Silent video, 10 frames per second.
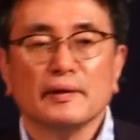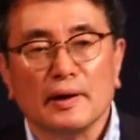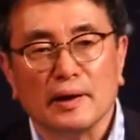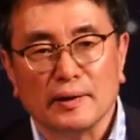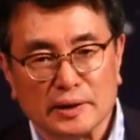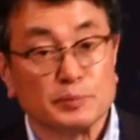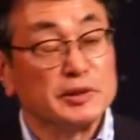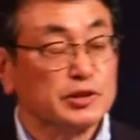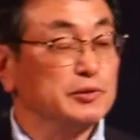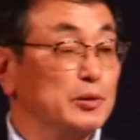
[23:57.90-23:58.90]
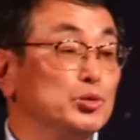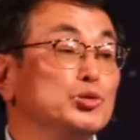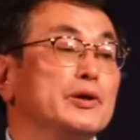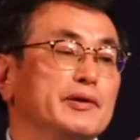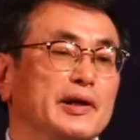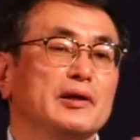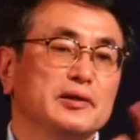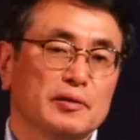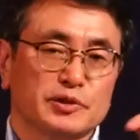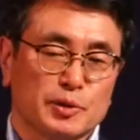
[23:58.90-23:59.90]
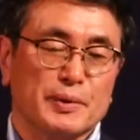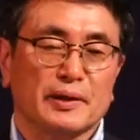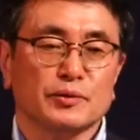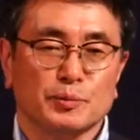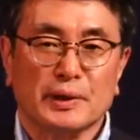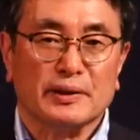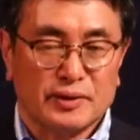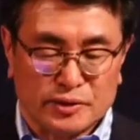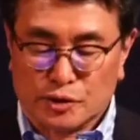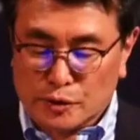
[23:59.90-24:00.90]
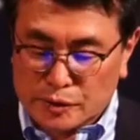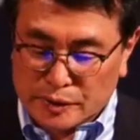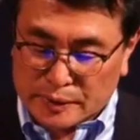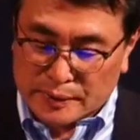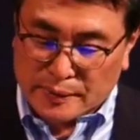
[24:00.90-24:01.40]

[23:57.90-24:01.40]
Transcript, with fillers: uh, especially in the rural area of Japan, to planting churches.